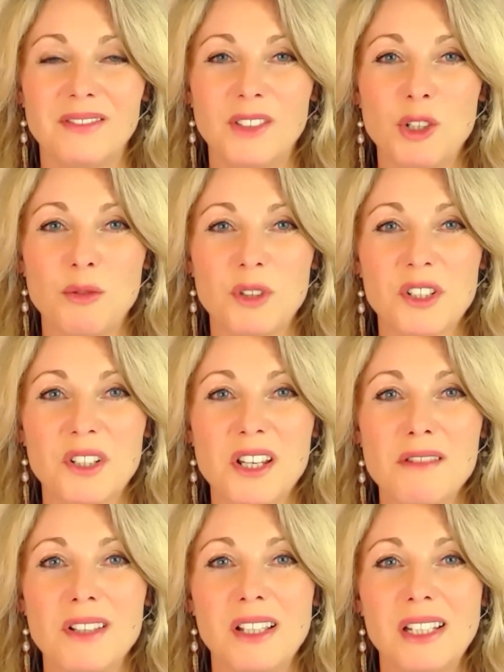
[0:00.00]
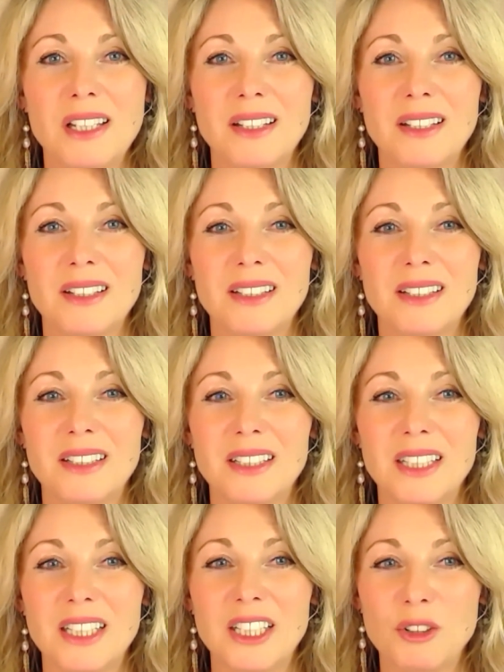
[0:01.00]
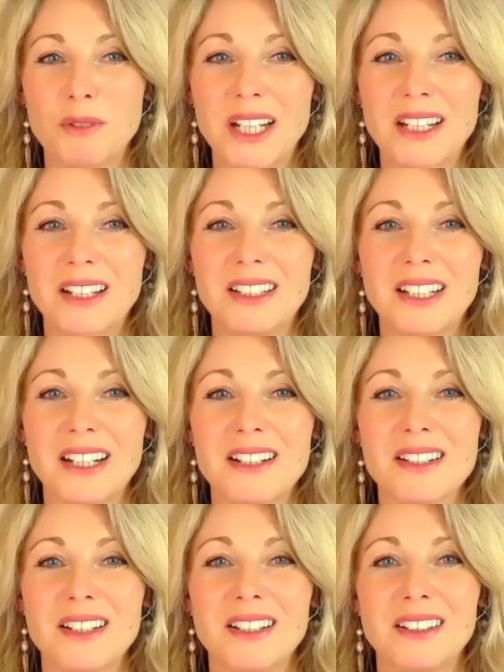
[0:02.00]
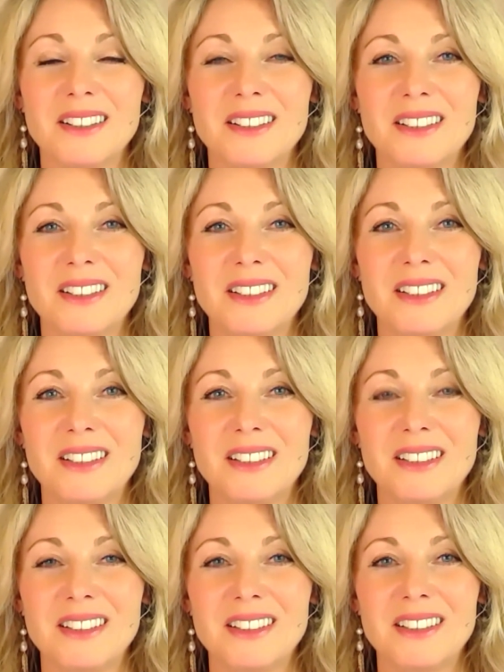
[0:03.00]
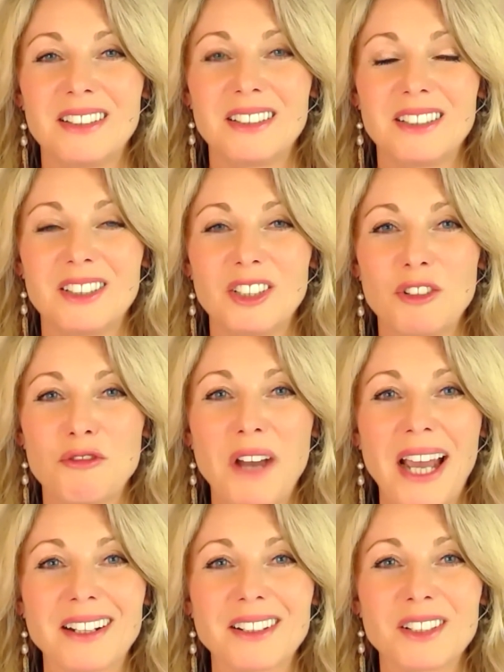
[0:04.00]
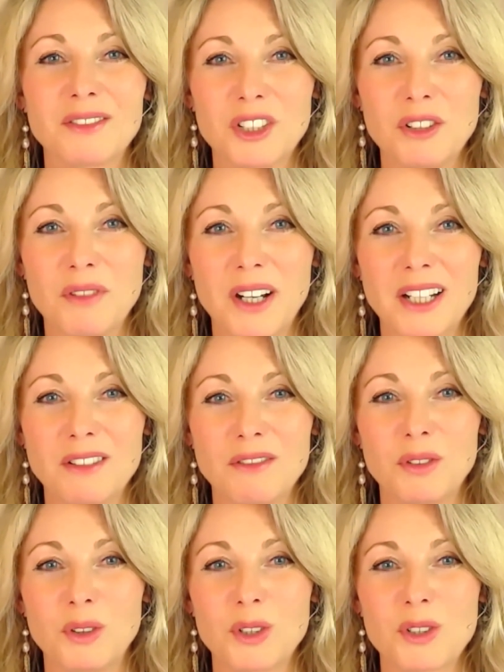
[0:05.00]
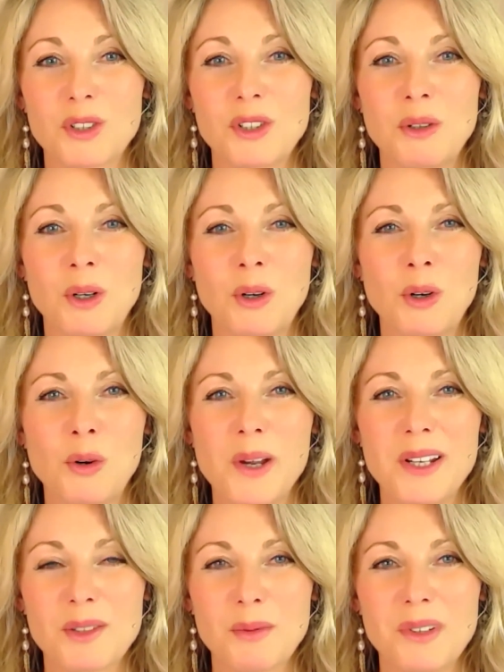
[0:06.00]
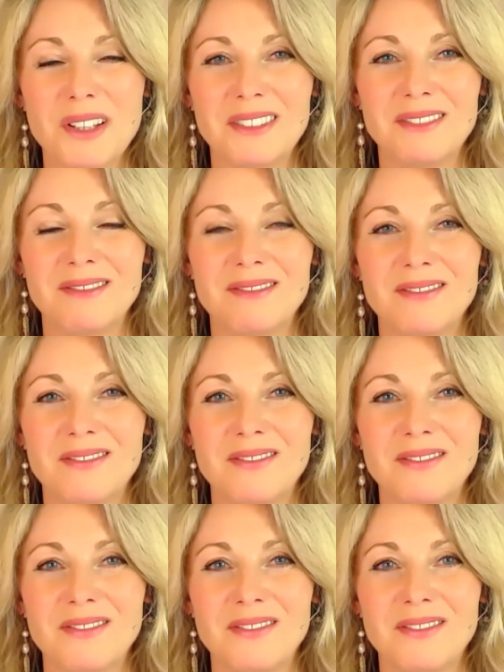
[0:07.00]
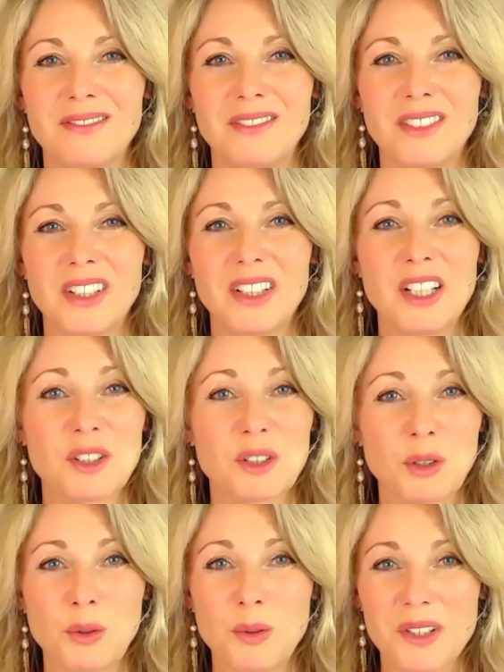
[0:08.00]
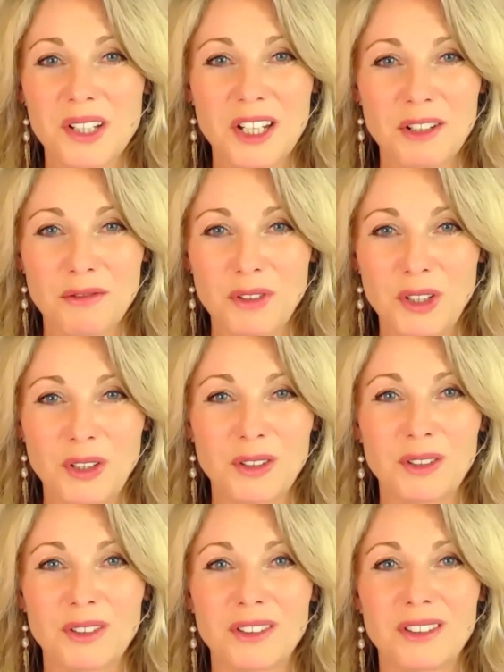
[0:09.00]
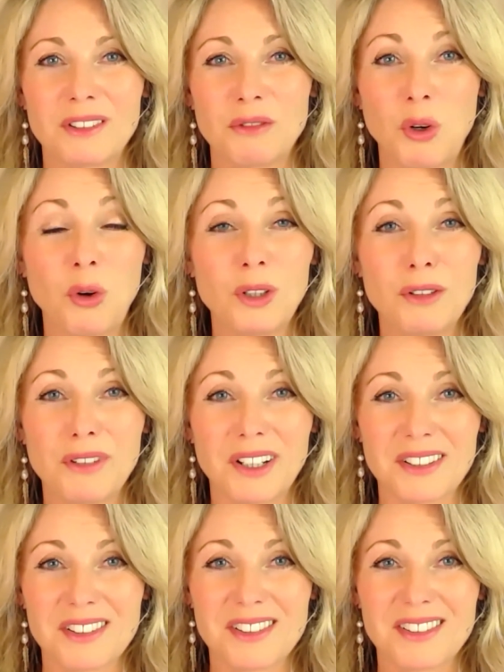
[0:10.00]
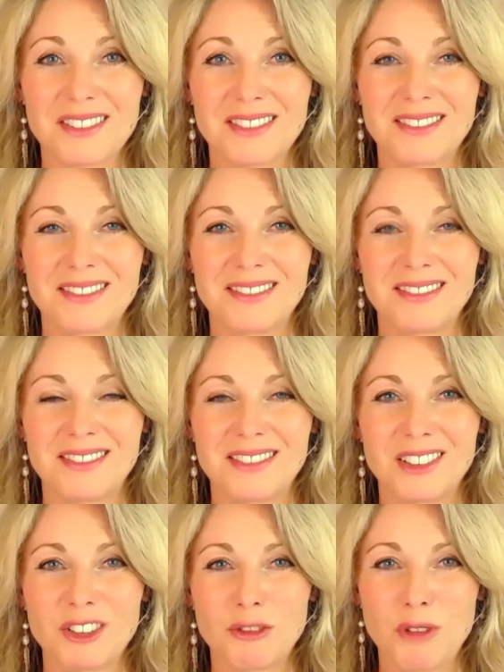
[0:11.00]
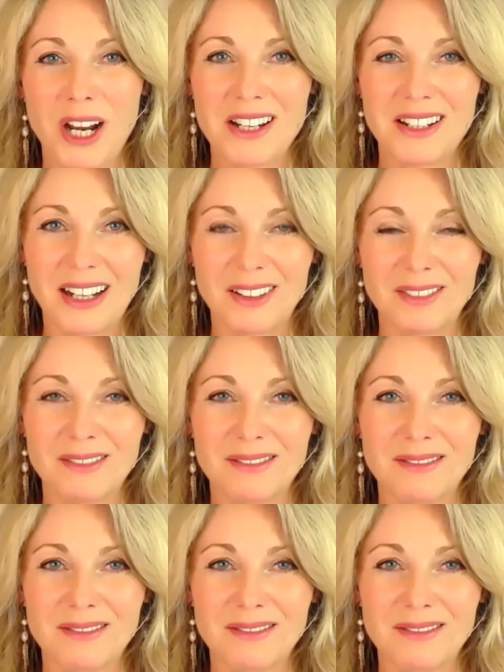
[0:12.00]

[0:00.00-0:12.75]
You're receiving and you're recognizing the fact of the divine force you are always within, that's always here for you, for all of us, right now.